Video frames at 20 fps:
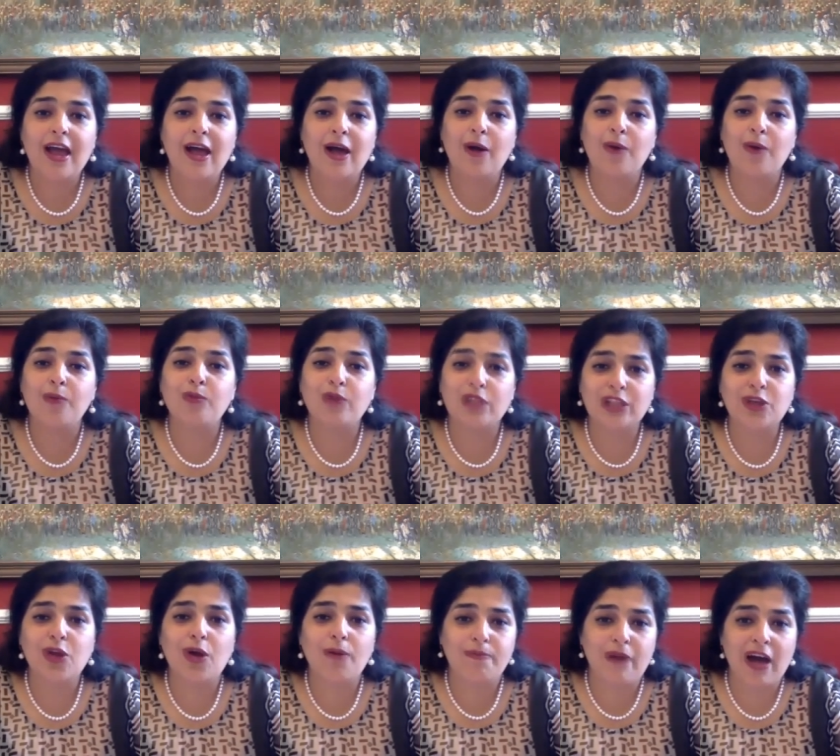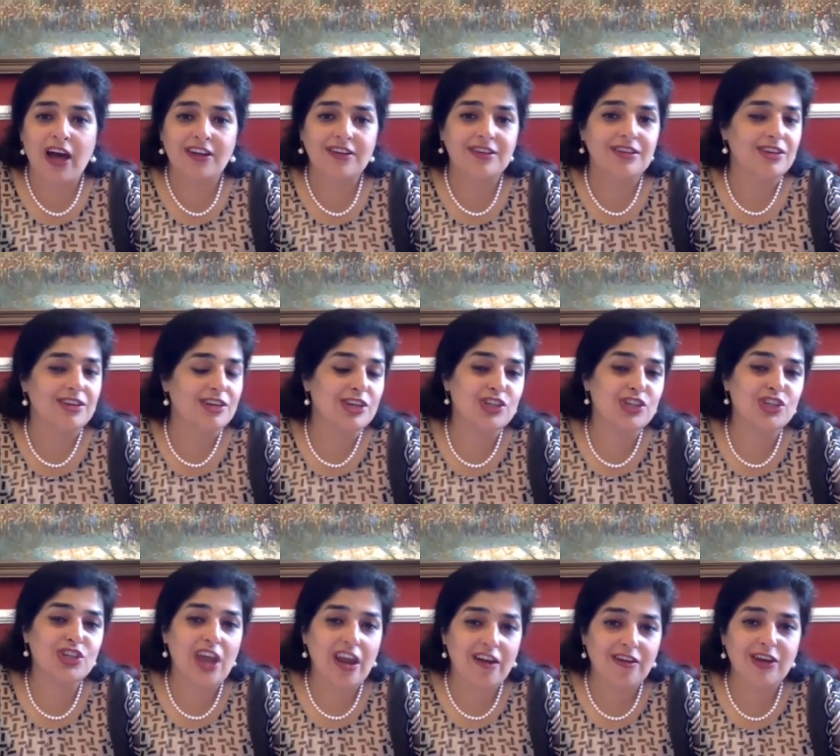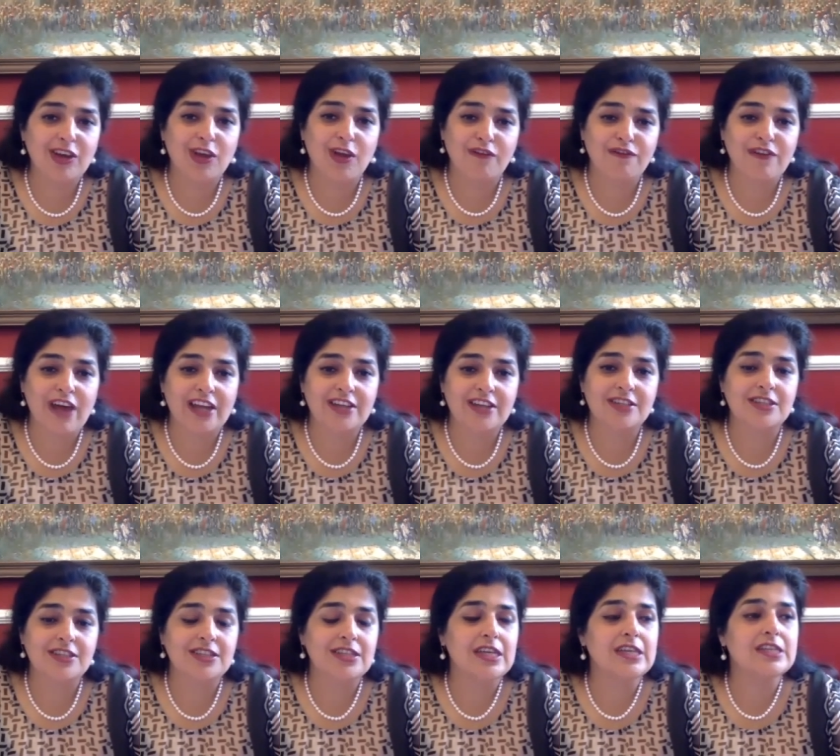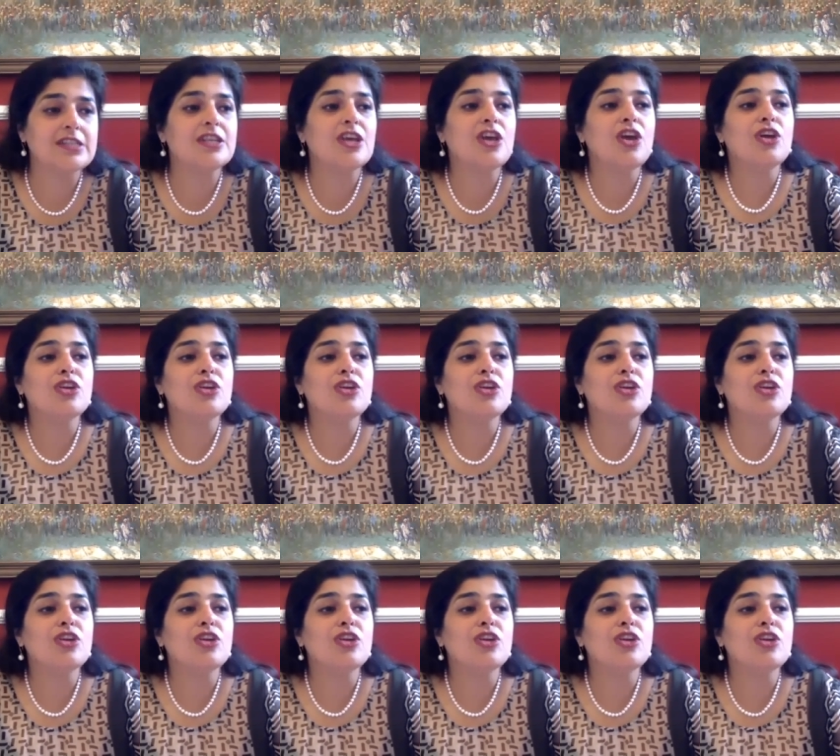uh, with your partner, is sharing your fantasies.